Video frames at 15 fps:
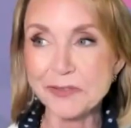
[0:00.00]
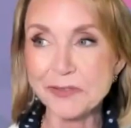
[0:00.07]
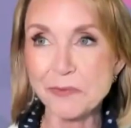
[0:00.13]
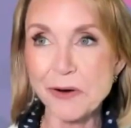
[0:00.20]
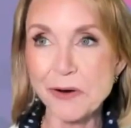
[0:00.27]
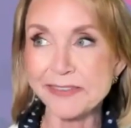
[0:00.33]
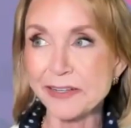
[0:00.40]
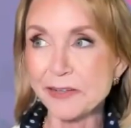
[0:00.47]

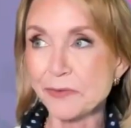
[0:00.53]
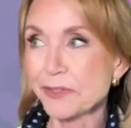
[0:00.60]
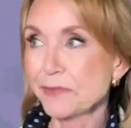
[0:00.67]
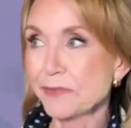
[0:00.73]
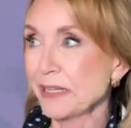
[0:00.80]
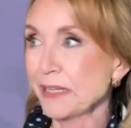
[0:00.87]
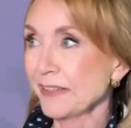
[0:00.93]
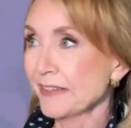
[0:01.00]
president would
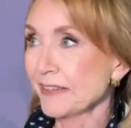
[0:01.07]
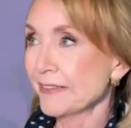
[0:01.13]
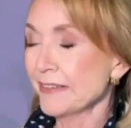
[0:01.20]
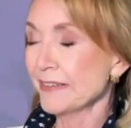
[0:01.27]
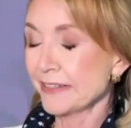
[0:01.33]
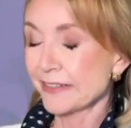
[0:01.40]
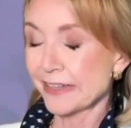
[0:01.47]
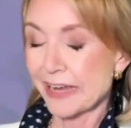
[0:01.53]
be
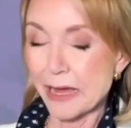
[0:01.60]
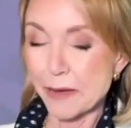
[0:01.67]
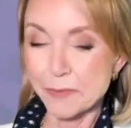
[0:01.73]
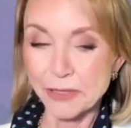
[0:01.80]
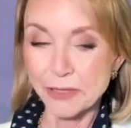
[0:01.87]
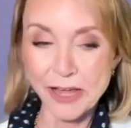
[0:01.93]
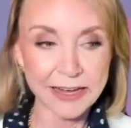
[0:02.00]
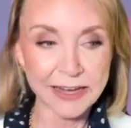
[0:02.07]
listening to
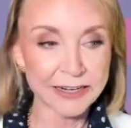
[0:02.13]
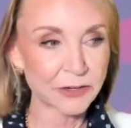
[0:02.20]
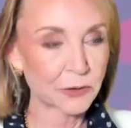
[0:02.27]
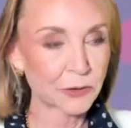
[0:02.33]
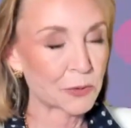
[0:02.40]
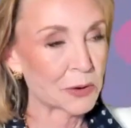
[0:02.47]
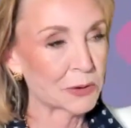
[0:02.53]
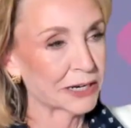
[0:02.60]
Camelot and
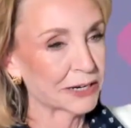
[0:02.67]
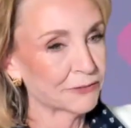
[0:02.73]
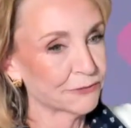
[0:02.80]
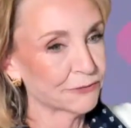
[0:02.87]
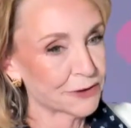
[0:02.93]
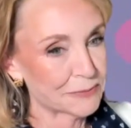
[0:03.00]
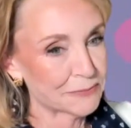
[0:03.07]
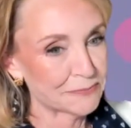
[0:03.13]
quoting
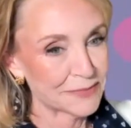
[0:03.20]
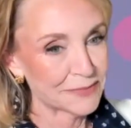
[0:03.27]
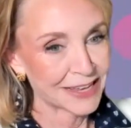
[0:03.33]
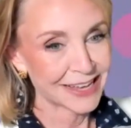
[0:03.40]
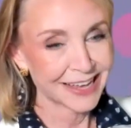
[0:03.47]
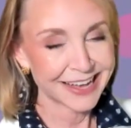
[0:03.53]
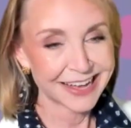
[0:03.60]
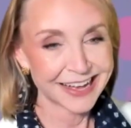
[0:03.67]
from
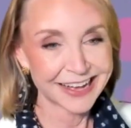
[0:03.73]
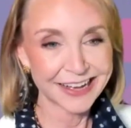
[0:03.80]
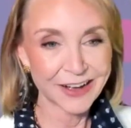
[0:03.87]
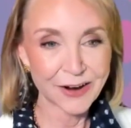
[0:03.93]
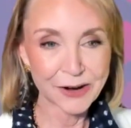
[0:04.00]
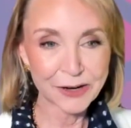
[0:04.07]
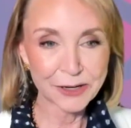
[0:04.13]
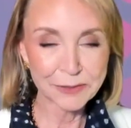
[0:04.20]

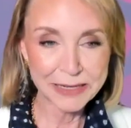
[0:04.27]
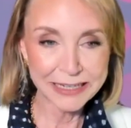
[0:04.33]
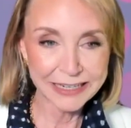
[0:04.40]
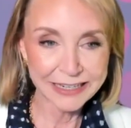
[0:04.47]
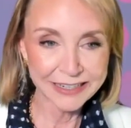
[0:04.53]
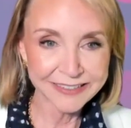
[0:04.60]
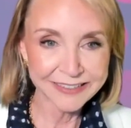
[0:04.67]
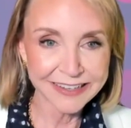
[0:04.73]

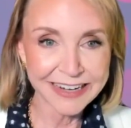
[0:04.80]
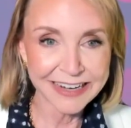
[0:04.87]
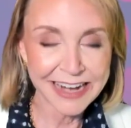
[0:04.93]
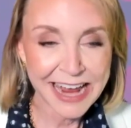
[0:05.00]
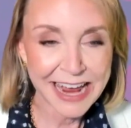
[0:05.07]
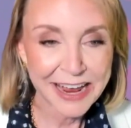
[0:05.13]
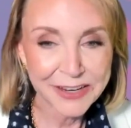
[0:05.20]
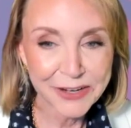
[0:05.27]
Archimedes. And,
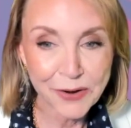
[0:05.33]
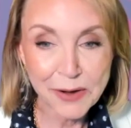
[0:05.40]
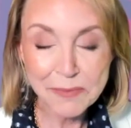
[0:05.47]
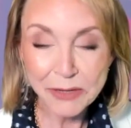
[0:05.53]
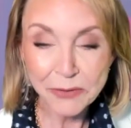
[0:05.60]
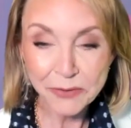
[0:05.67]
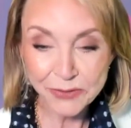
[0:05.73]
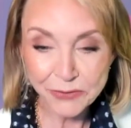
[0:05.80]
you know, I mean,
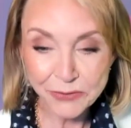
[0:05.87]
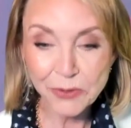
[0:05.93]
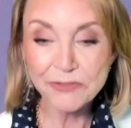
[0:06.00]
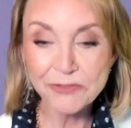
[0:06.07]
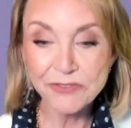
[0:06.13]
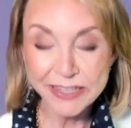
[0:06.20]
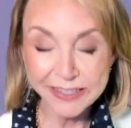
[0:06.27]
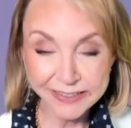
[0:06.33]
it was sort
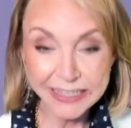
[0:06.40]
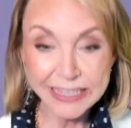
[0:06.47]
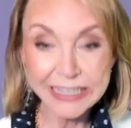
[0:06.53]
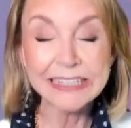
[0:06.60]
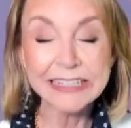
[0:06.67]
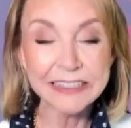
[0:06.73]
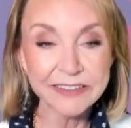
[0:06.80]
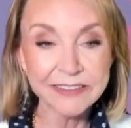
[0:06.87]
of in
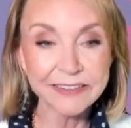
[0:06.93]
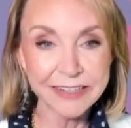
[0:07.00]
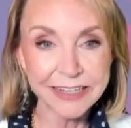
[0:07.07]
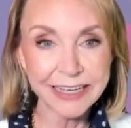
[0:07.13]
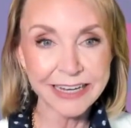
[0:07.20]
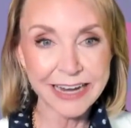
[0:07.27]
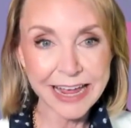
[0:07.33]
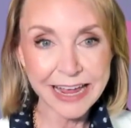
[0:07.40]
his
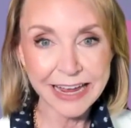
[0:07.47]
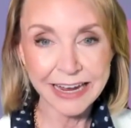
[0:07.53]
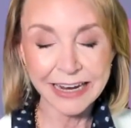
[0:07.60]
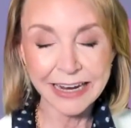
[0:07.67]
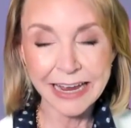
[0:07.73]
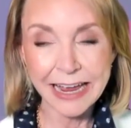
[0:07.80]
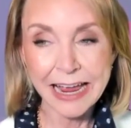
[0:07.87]
DNA.